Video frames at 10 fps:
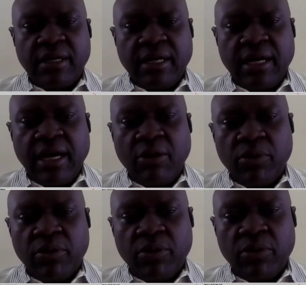
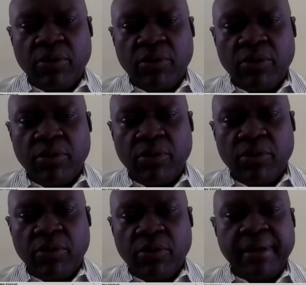Are we all
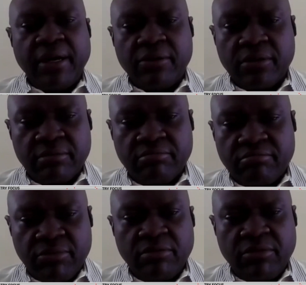thinking about,
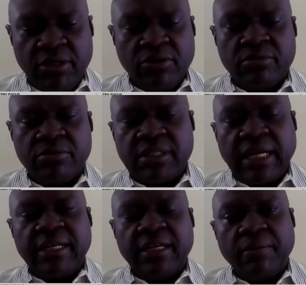
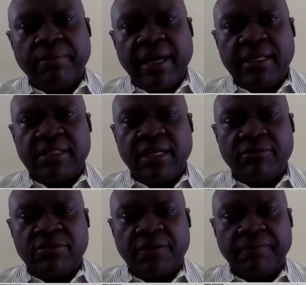standing up by
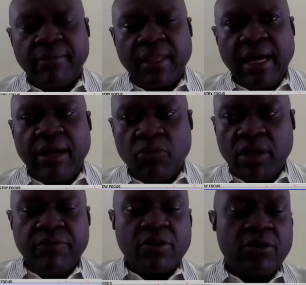ourselves? And one
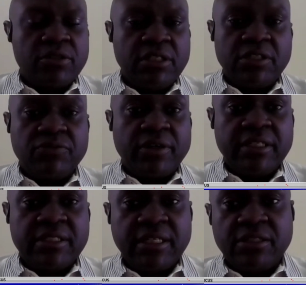of the countries, for
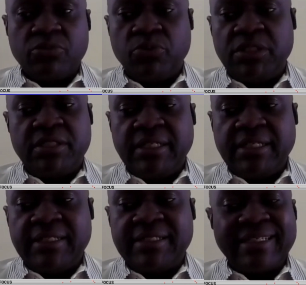instance, which
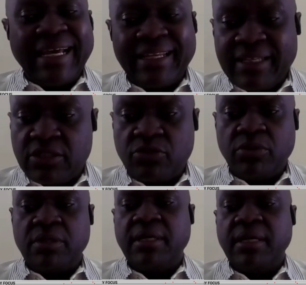didn't sign this
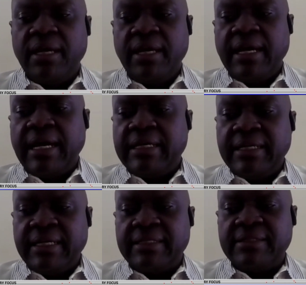one, and
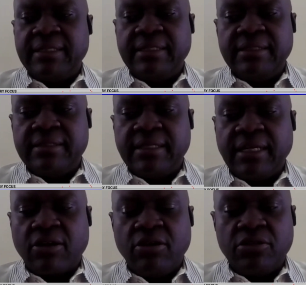yet is
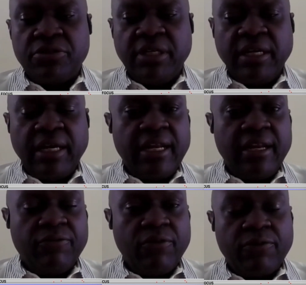a country at
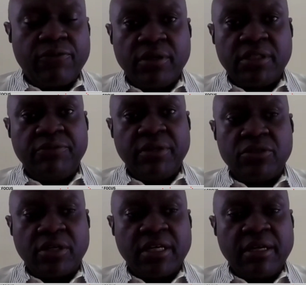the forefront, if you're
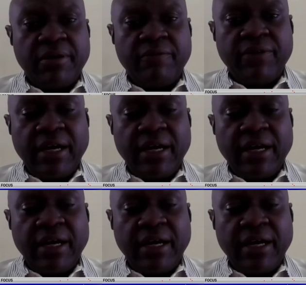talking about